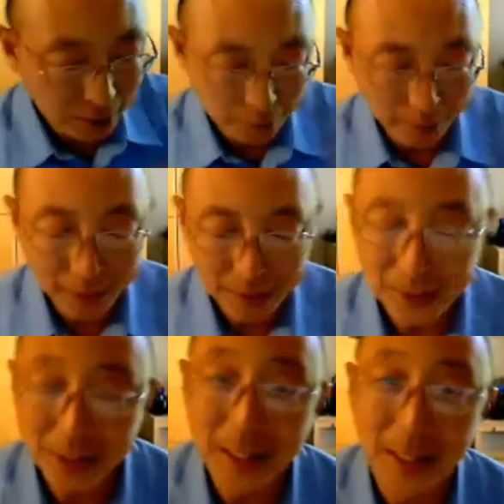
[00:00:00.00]

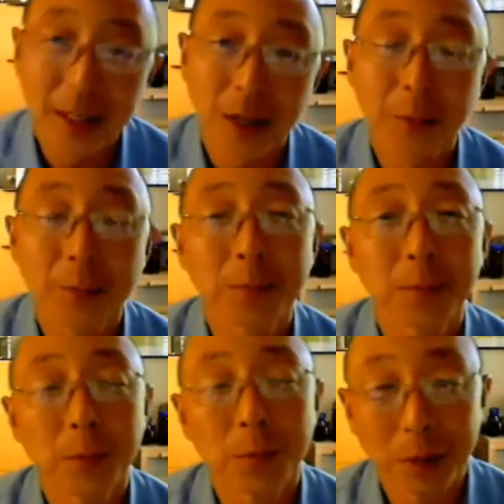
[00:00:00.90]
strategies that help
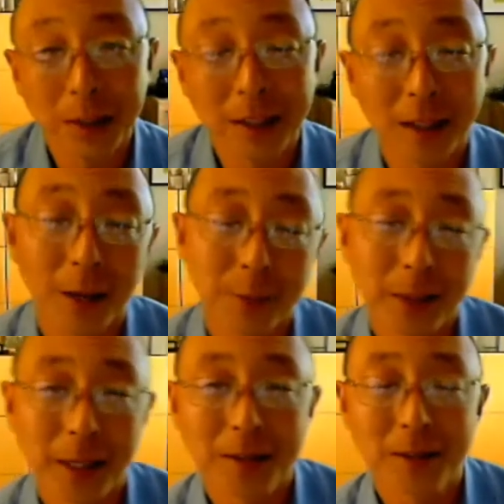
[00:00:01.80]
reading
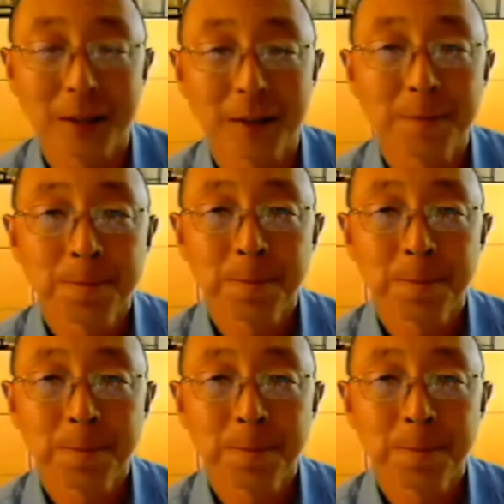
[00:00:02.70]
comprehension